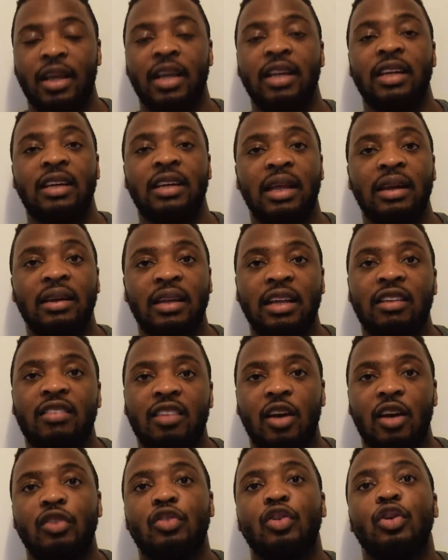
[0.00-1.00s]
The
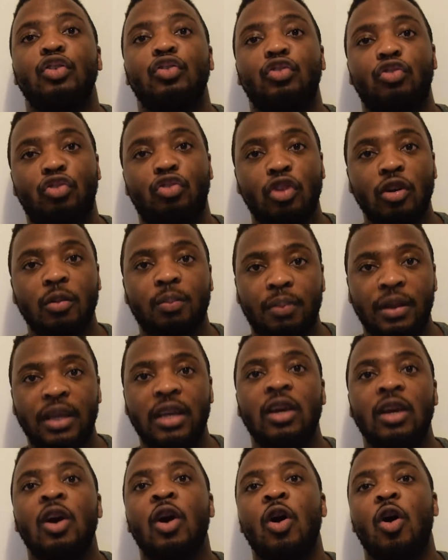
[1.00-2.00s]
details should
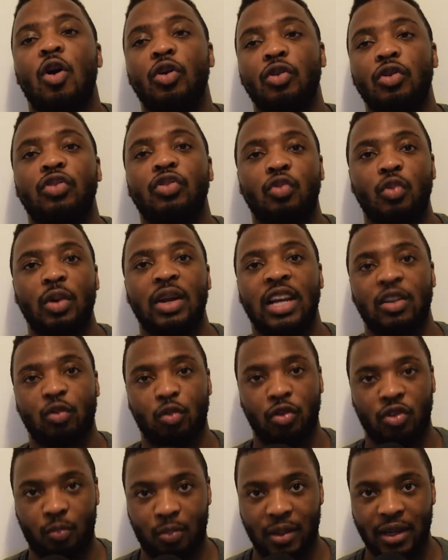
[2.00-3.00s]
be on your screen
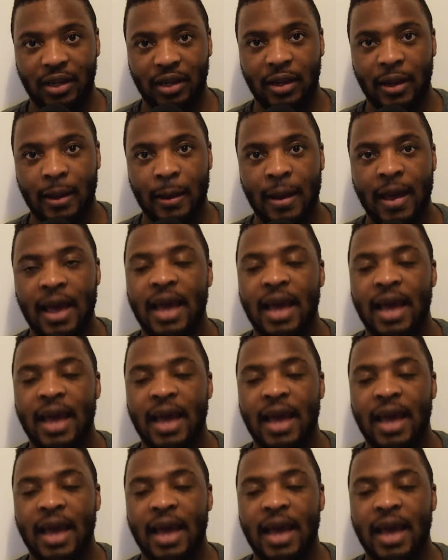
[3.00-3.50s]
as we speak.